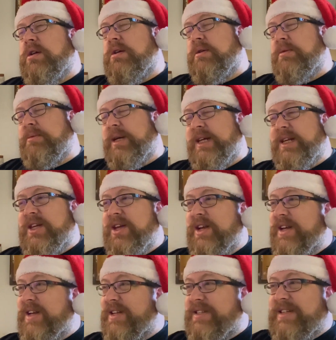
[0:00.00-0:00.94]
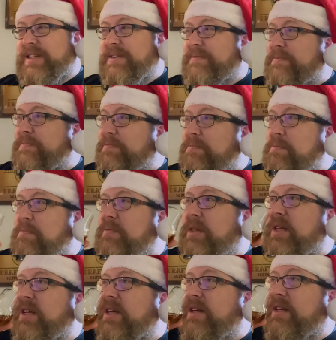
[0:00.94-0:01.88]
My goodness.
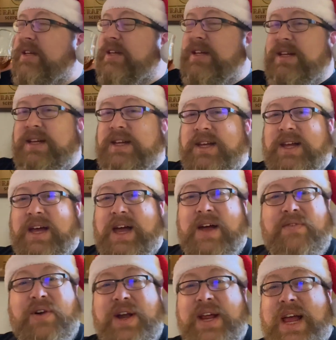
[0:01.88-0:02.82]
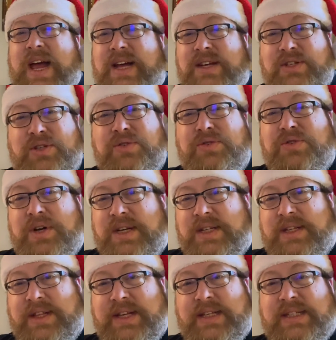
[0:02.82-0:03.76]
I've already had 2 drinks
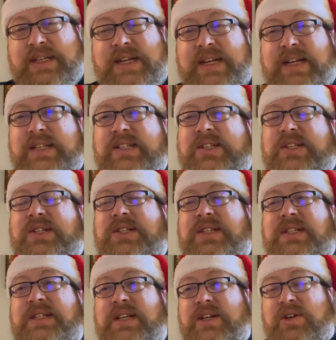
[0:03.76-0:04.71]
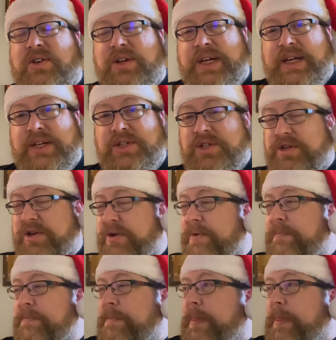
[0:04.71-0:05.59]
of this and it still hits you.